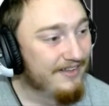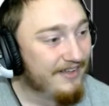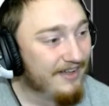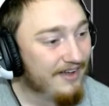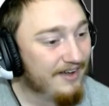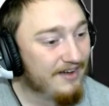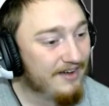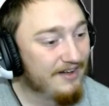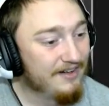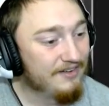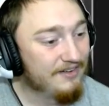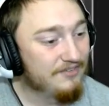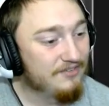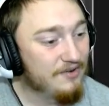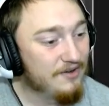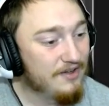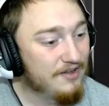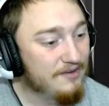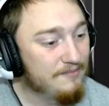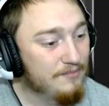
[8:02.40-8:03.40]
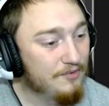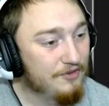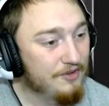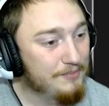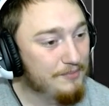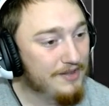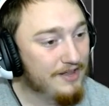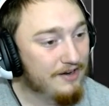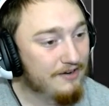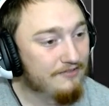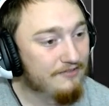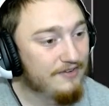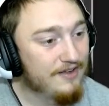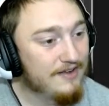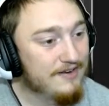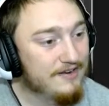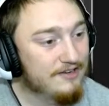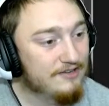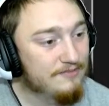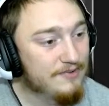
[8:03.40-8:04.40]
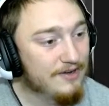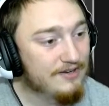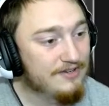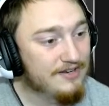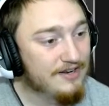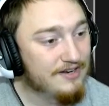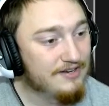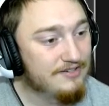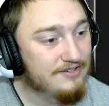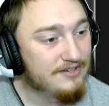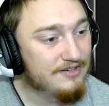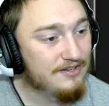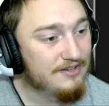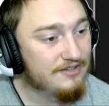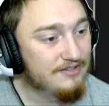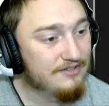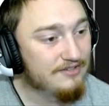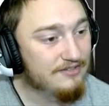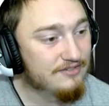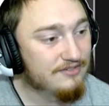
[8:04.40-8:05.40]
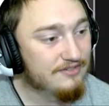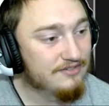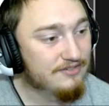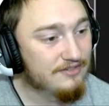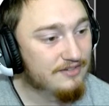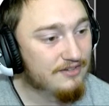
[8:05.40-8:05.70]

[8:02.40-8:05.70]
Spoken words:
Let's go ahead and multiply our fan expectations.